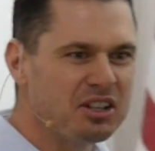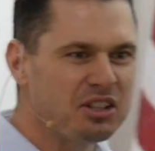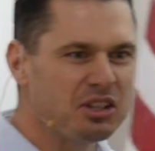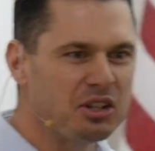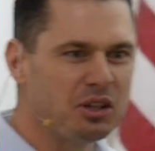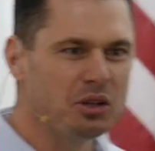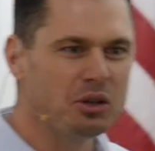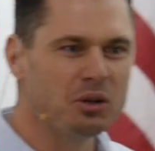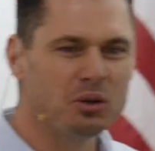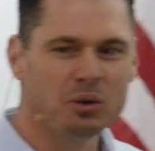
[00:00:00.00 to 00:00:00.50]

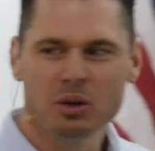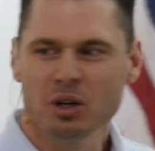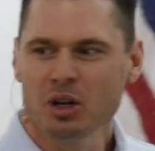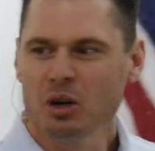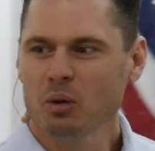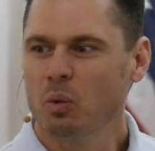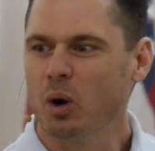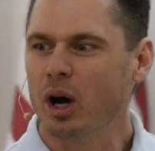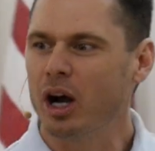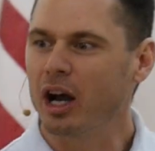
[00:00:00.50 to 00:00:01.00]
to
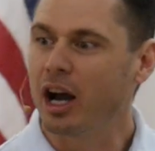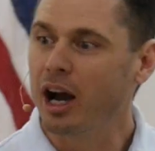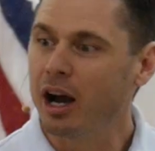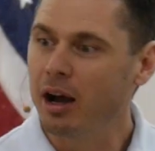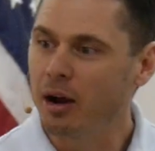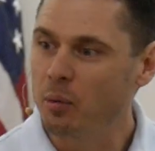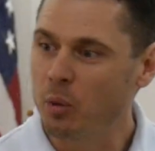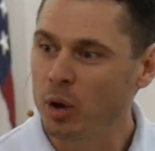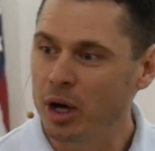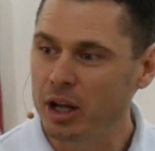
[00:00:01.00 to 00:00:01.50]

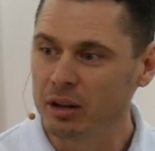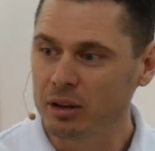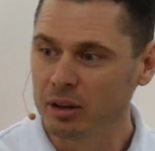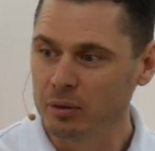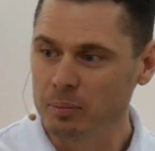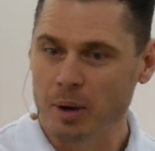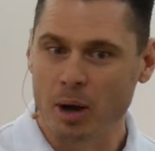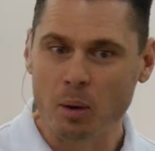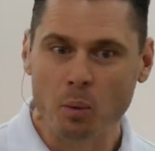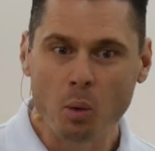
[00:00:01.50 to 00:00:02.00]

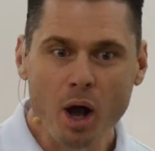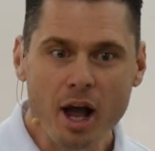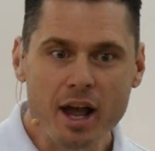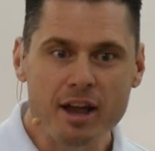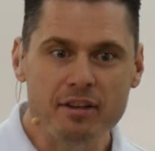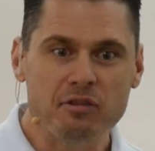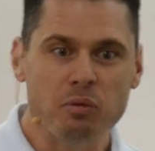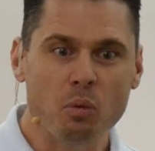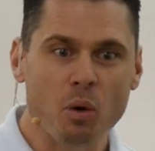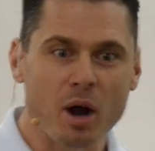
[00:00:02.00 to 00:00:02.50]
what my
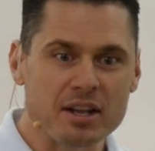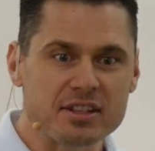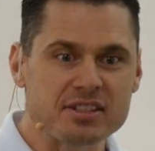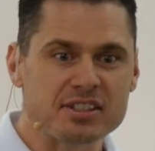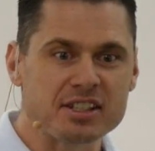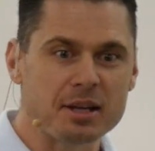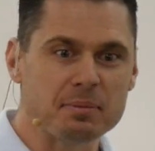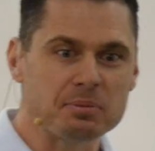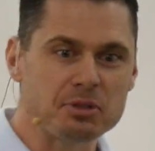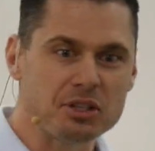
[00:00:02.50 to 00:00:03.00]
wife wants
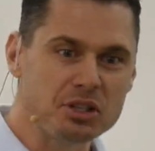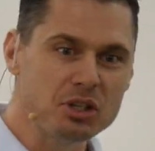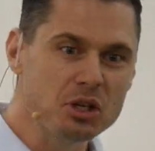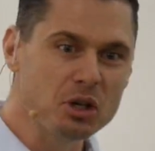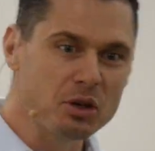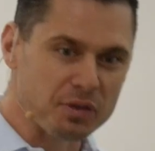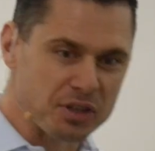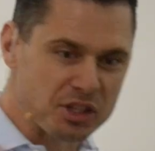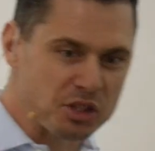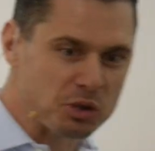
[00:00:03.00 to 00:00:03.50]
them to
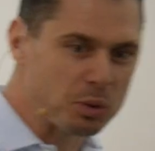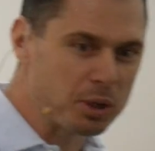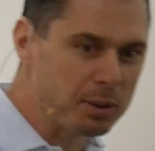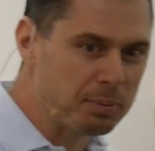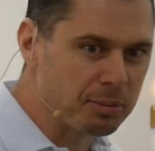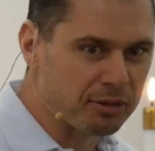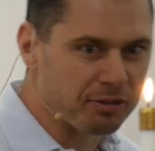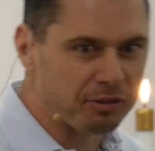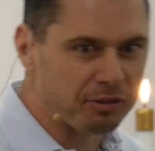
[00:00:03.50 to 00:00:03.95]
do. If it's sweep the